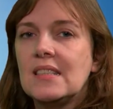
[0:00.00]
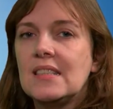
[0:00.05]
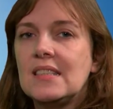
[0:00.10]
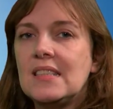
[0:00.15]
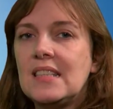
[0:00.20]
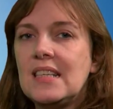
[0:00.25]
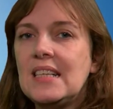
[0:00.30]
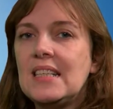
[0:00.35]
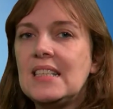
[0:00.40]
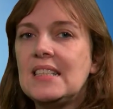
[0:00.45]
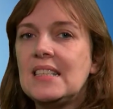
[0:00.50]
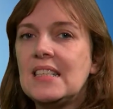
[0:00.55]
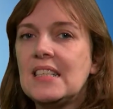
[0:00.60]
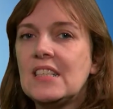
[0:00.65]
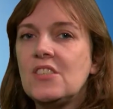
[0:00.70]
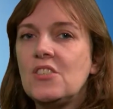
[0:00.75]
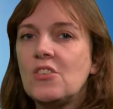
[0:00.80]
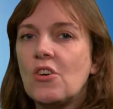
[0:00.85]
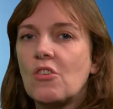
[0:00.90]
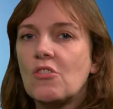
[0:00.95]
D
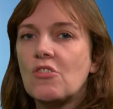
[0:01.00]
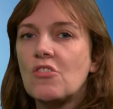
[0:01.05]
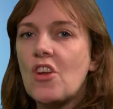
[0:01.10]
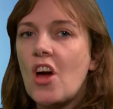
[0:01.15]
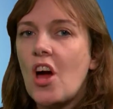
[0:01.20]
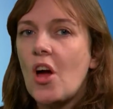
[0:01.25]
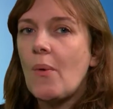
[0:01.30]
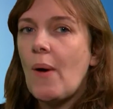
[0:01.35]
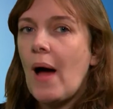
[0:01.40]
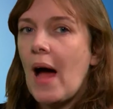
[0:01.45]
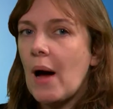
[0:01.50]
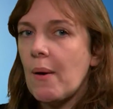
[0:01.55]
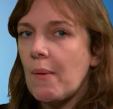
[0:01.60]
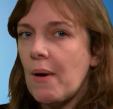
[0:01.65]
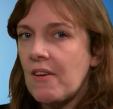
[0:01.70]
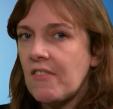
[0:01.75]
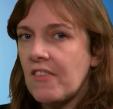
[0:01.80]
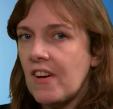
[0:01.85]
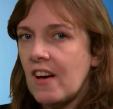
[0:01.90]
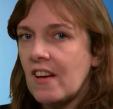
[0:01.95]
did not know,
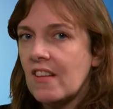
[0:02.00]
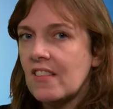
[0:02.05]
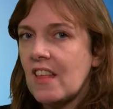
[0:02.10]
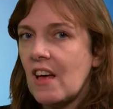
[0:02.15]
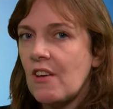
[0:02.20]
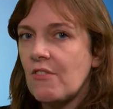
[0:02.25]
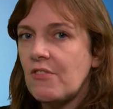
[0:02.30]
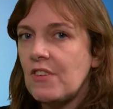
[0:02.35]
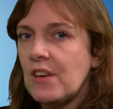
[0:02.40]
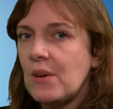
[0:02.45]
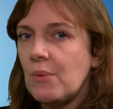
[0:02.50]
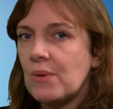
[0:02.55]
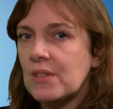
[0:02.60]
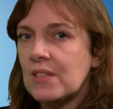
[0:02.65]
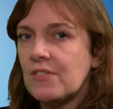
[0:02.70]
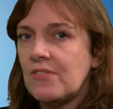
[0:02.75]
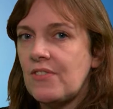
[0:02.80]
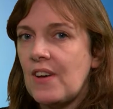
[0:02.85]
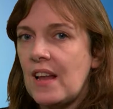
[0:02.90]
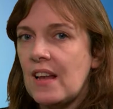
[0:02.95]
however, that V was
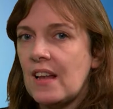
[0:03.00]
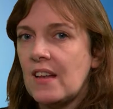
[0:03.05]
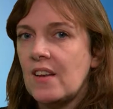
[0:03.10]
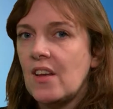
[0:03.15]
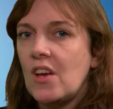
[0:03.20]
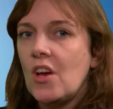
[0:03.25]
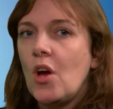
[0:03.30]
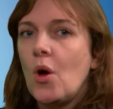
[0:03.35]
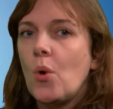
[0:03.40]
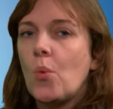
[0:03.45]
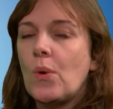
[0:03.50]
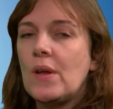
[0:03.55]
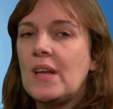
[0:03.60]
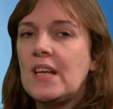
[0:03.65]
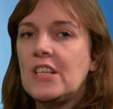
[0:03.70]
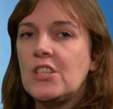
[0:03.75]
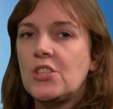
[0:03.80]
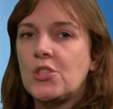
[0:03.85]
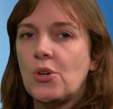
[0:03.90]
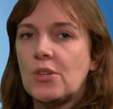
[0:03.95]
a felon when
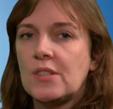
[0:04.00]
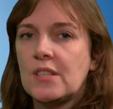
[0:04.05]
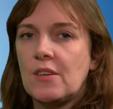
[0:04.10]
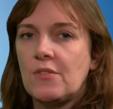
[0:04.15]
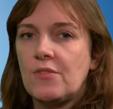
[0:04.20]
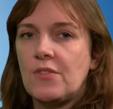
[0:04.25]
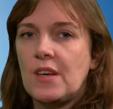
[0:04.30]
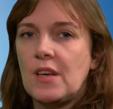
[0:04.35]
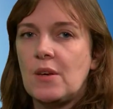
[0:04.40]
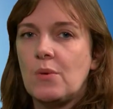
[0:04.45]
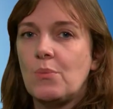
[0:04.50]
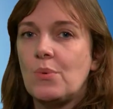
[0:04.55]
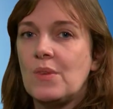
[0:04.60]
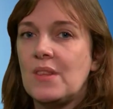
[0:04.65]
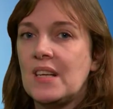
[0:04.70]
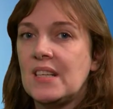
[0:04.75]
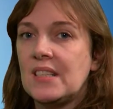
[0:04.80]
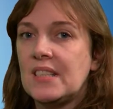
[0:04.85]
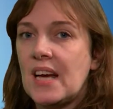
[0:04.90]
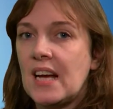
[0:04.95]
he shot at V with
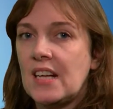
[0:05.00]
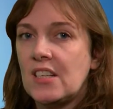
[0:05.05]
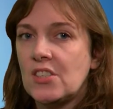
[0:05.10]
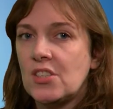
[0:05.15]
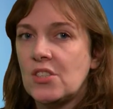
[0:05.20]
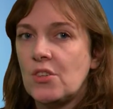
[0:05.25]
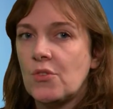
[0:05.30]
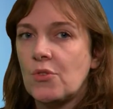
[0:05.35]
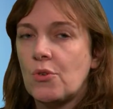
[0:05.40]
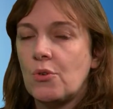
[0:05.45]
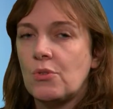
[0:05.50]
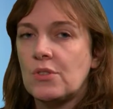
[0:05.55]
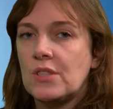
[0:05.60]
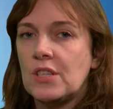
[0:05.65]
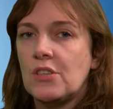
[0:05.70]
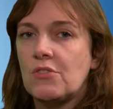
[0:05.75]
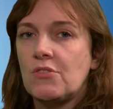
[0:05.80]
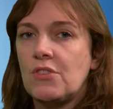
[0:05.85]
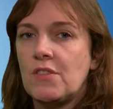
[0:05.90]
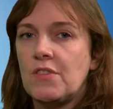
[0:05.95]
the intention of
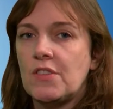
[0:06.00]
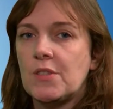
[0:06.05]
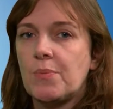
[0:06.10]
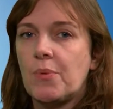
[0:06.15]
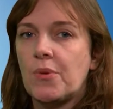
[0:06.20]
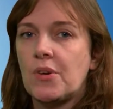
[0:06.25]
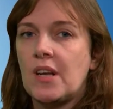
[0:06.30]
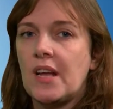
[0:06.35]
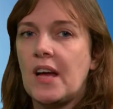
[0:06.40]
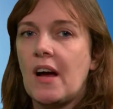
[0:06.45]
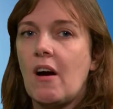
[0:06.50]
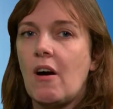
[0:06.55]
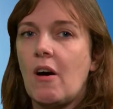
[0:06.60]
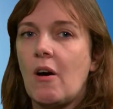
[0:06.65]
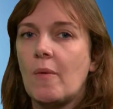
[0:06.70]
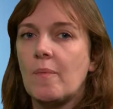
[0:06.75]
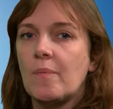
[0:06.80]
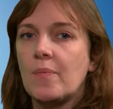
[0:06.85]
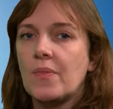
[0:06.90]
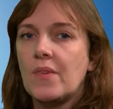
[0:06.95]
causing grievous bodily
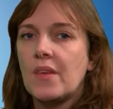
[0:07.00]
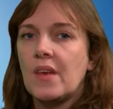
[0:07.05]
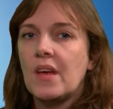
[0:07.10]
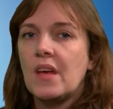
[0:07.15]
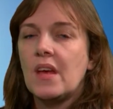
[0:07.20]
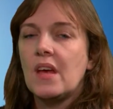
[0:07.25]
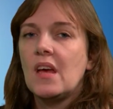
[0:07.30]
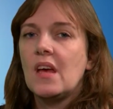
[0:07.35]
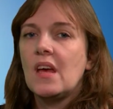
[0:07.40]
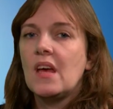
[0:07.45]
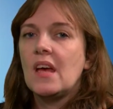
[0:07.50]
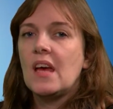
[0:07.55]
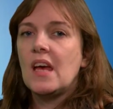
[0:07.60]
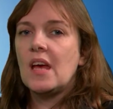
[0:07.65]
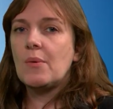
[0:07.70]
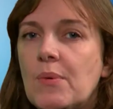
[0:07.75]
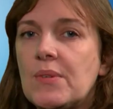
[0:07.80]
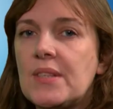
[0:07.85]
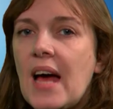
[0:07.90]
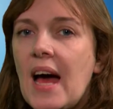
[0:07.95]
harm.
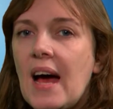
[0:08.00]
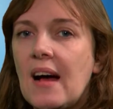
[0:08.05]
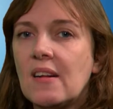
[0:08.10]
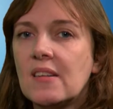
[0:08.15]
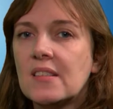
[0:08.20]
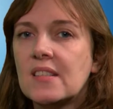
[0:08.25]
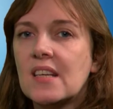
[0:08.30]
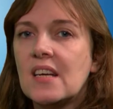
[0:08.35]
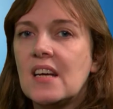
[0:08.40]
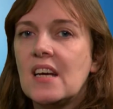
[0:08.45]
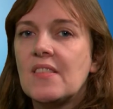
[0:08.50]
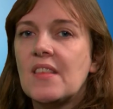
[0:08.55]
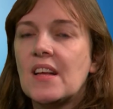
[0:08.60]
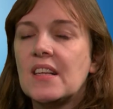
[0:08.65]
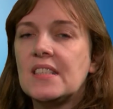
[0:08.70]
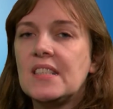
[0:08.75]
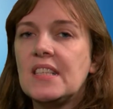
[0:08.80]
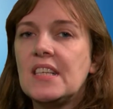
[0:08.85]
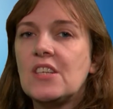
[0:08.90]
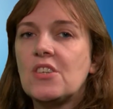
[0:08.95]
It was held
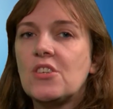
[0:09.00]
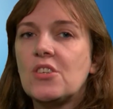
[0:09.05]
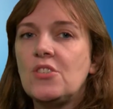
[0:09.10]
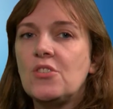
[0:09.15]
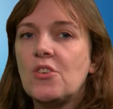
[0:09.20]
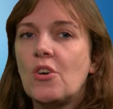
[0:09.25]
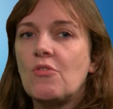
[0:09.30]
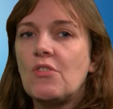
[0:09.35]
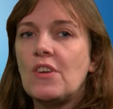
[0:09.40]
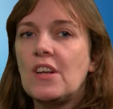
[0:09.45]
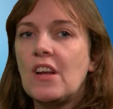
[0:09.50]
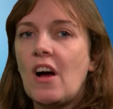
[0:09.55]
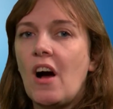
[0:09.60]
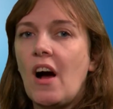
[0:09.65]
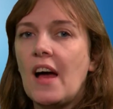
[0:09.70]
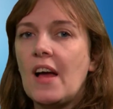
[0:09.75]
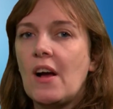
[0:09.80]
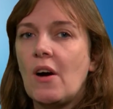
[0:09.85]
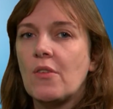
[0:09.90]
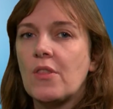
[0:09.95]
that D could not
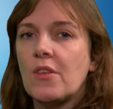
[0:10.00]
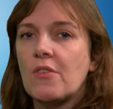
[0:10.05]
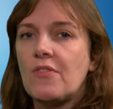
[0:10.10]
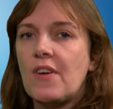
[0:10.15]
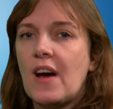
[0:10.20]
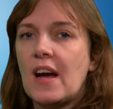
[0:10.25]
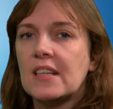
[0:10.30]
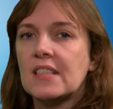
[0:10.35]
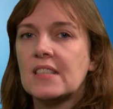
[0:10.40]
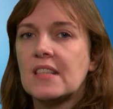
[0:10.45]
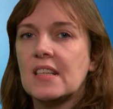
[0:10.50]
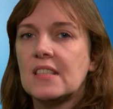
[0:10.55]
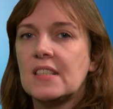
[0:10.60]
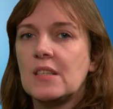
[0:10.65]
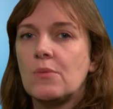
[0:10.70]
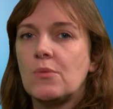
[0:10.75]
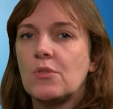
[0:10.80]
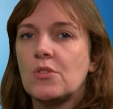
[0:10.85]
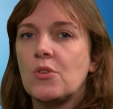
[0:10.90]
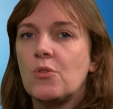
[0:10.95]
rely on the fact that
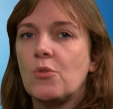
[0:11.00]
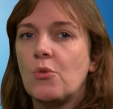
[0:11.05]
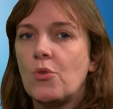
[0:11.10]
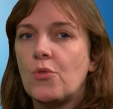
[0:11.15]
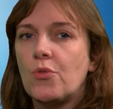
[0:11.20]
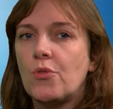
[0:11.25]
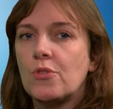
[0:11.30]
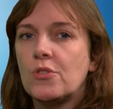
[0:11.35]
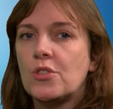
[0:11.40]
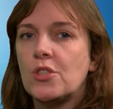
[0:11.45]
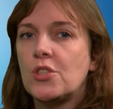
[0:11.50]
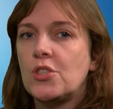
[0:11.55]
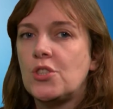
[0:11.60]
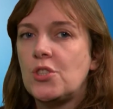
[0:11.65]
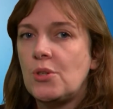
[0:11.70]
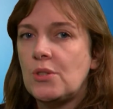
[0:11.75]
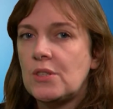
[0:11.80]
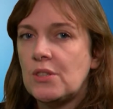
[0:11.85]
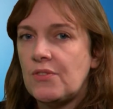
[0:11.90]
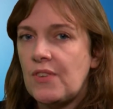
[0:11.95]
it was lawful to
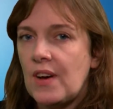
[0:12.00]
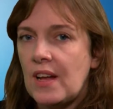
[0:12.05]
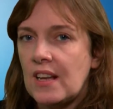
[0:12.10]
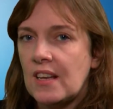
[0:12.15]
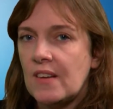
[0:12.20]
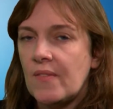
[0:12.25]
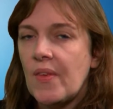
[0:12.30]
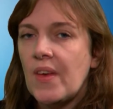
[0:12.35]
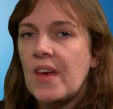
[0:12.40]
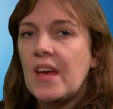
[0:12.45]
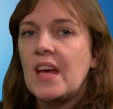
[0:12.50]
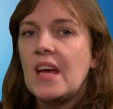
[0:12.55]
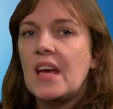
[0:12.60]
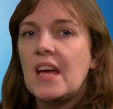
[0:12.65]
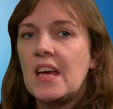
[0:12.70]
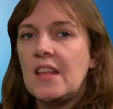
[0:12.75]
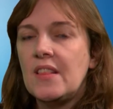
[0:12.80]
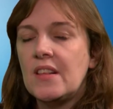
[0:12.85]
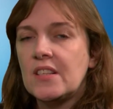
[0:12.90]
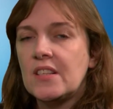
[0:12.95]
shoot a felon in the